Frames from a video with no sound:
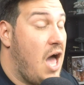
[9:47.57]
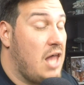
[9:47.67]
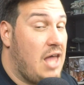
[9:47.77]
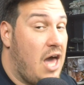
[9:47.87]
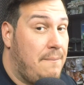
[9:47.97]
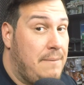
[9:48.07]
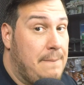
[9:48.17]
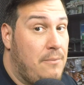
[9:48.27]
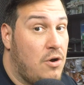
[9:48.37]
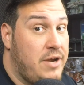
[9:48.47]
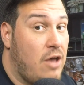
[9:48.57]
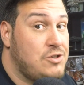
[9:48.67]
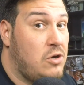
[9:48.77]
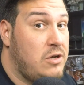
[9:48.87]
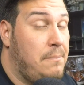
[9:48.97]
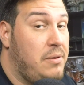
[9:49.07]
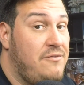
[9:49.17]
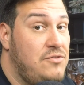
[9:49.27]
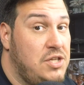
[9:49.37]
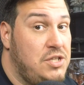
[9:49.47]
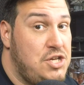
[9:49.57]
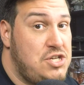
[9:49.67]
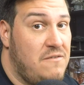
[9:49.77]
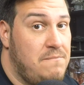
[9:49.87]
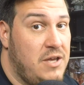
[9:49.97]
A lot of people are now starting to play for the initiative